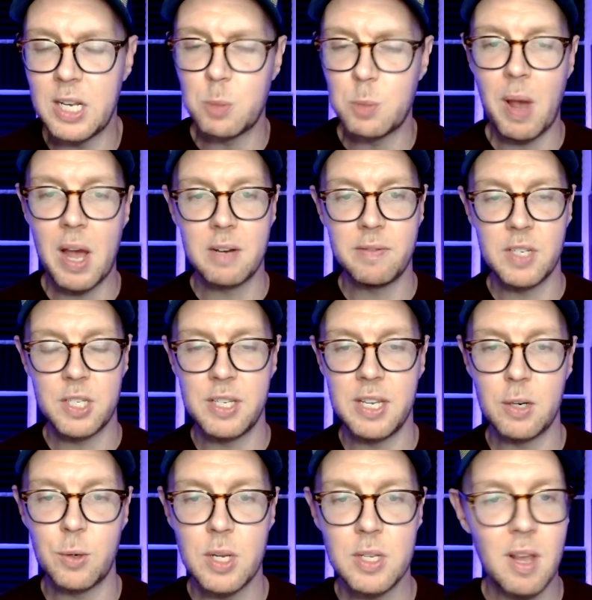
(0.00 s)
It is part of a
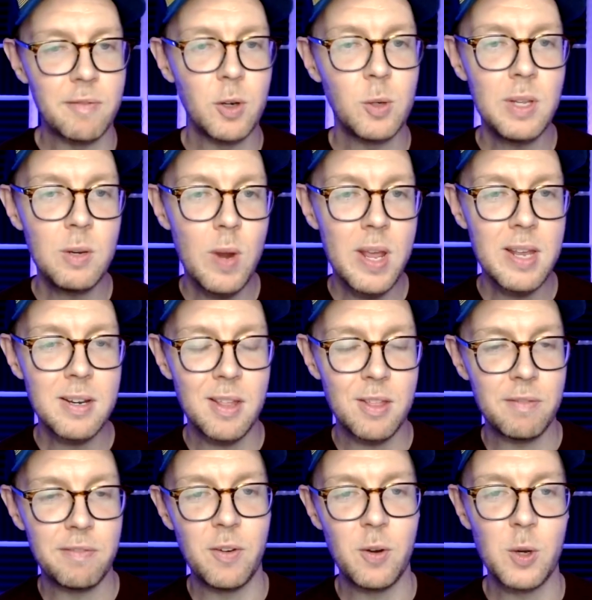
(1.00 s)
series. I've only
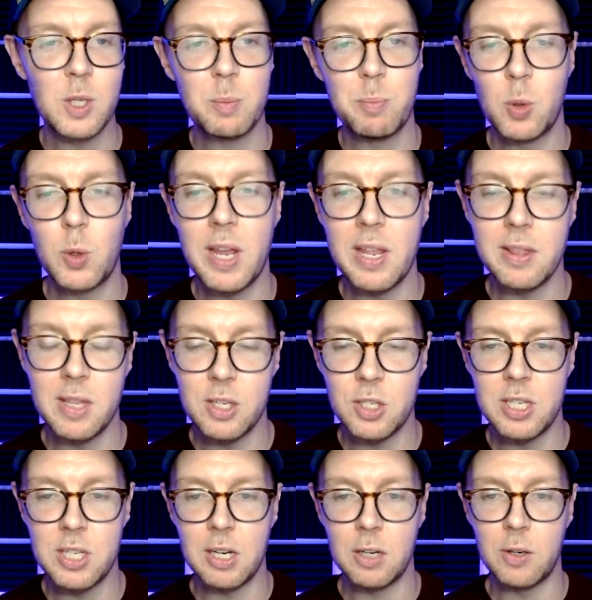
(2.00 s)
read the first book in
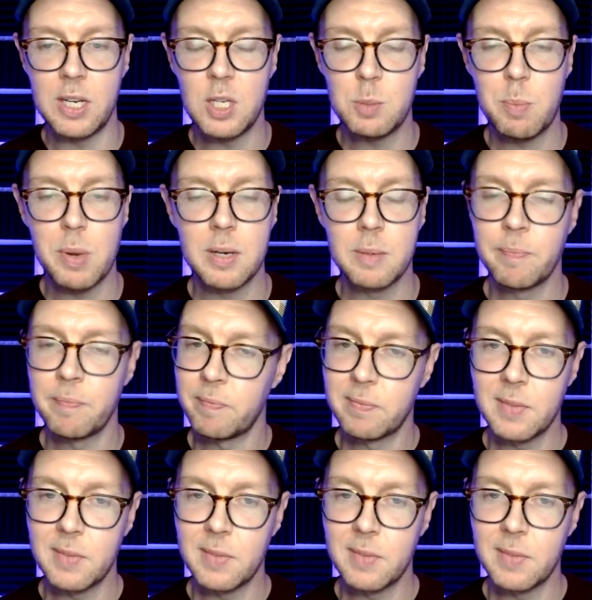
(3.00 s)
the series, but